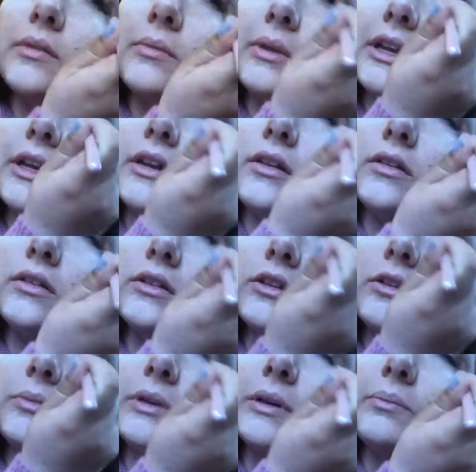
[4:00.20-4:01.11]
them in a
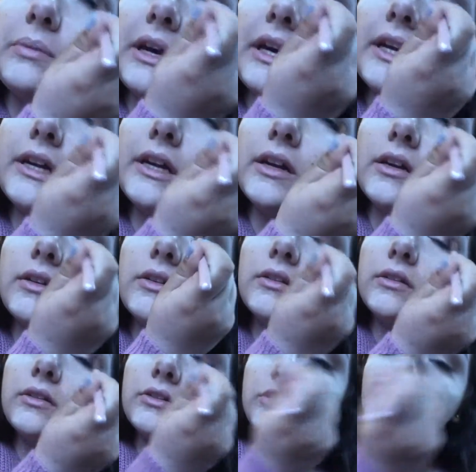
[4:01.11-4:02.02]
little bit better,
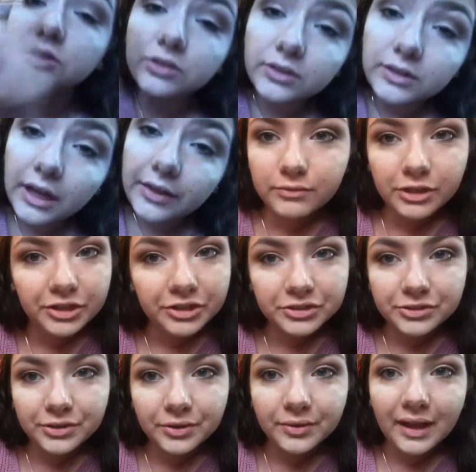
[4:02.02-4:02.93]
just so that there
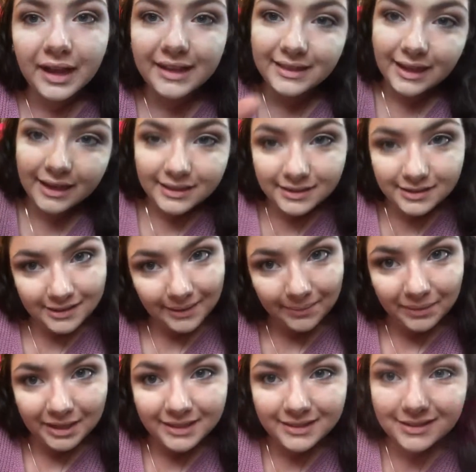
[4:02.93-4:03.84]
is no line, that it's
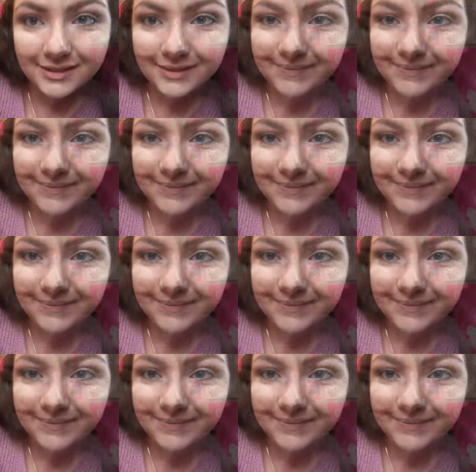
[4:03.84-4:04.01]
seamless.